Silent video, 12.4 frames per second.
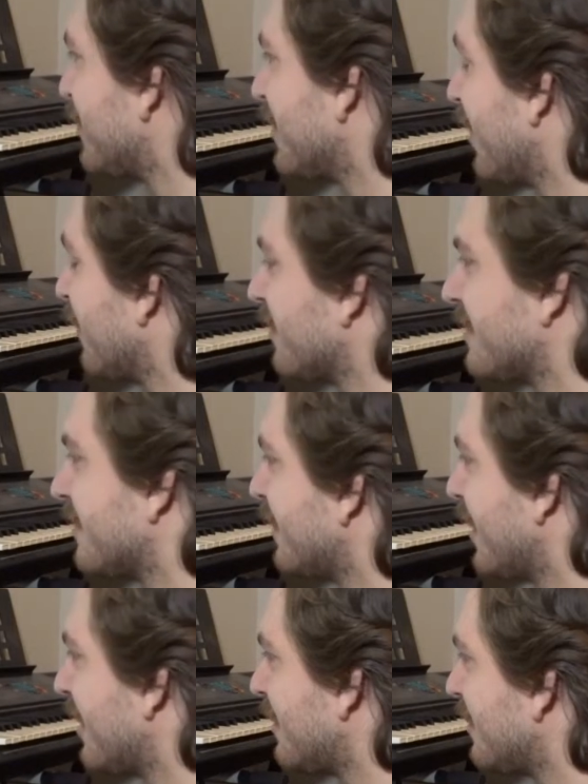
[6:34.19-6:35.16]
but other than
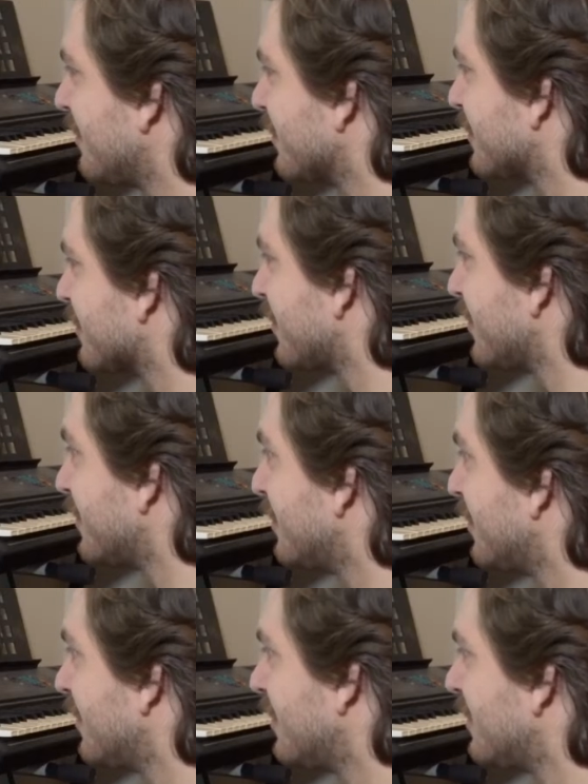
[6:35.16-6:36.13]
that, it looks great.
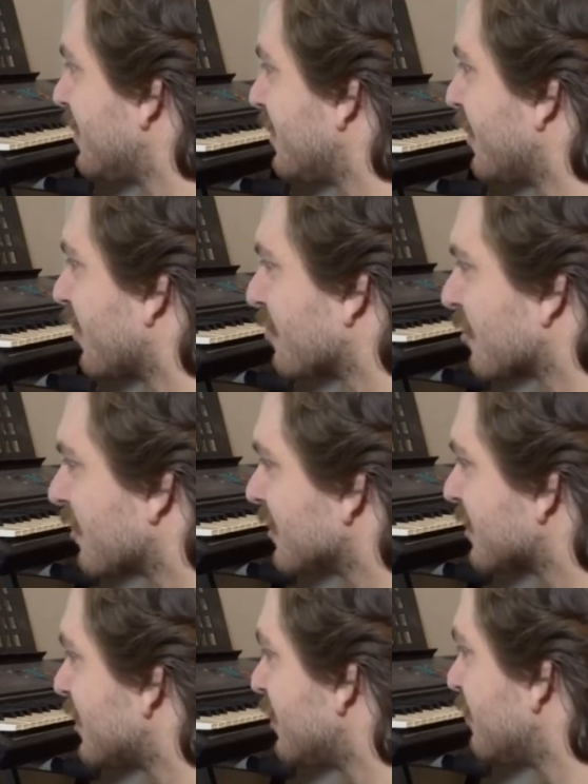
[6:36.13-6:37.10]
The Armor All
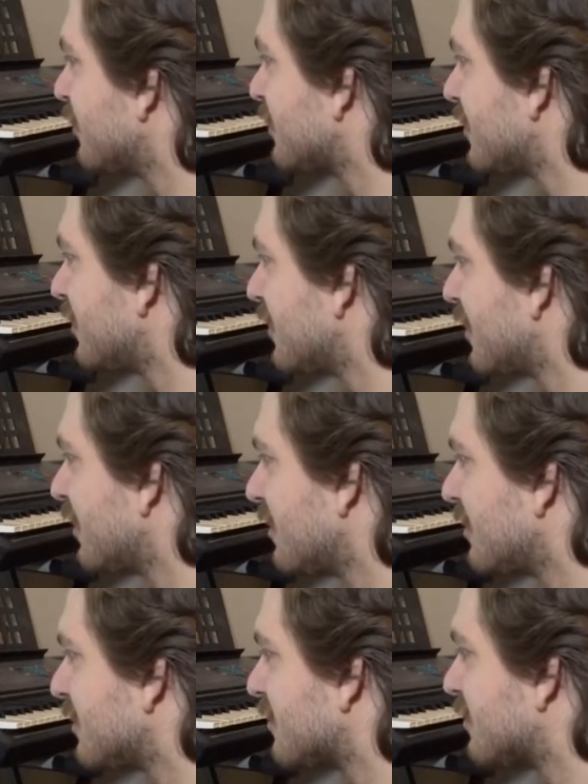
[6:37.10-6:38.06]
scheme this year
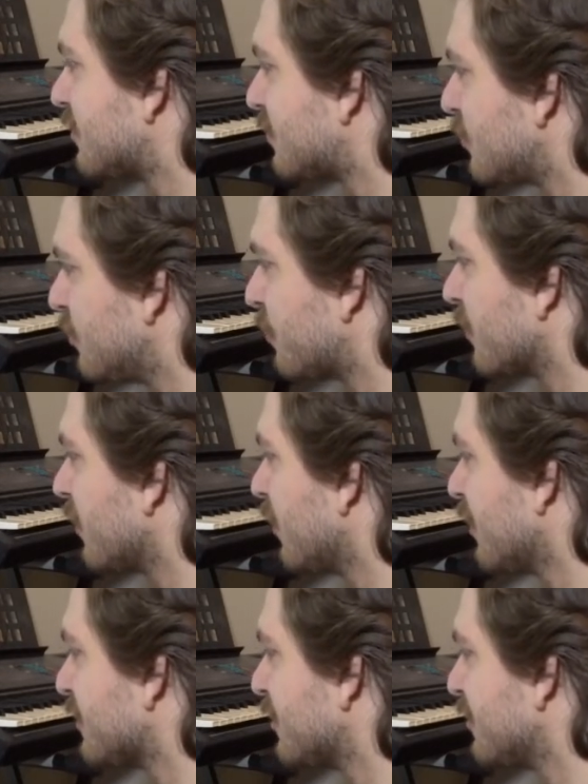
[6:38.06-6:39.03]
is super
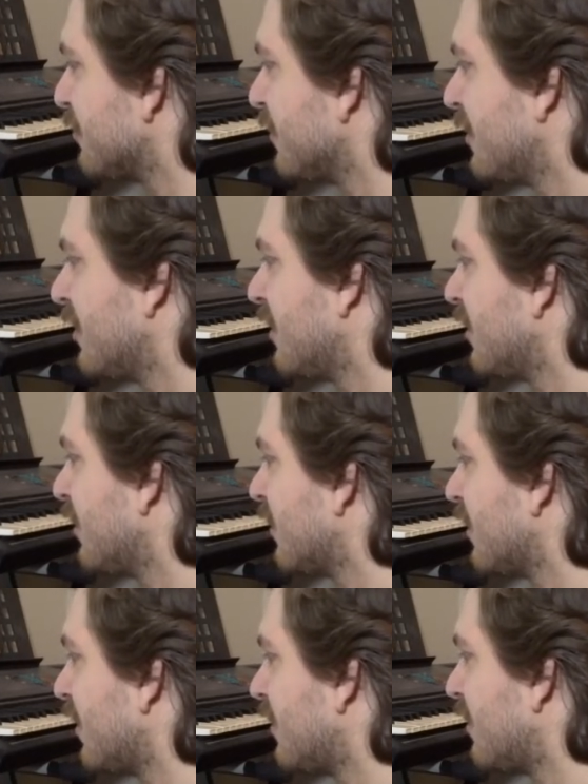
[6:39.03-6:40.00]
awesome.
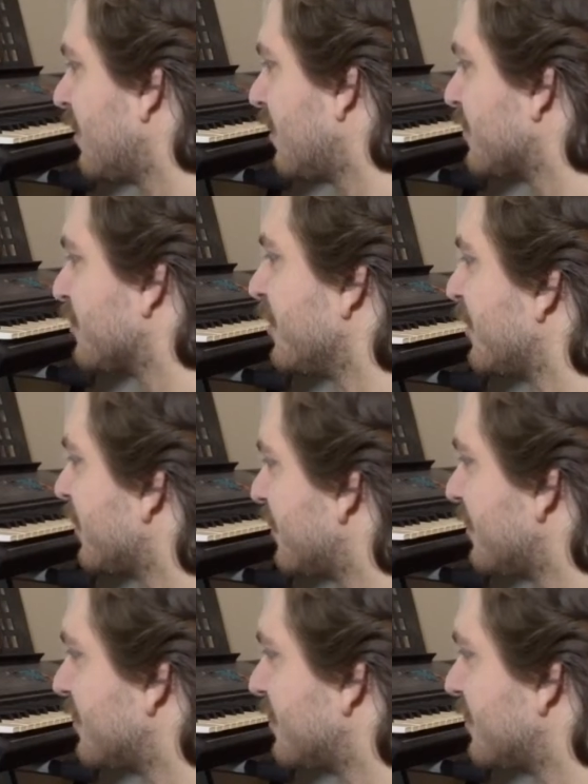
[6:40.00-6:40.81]
And then this weekend,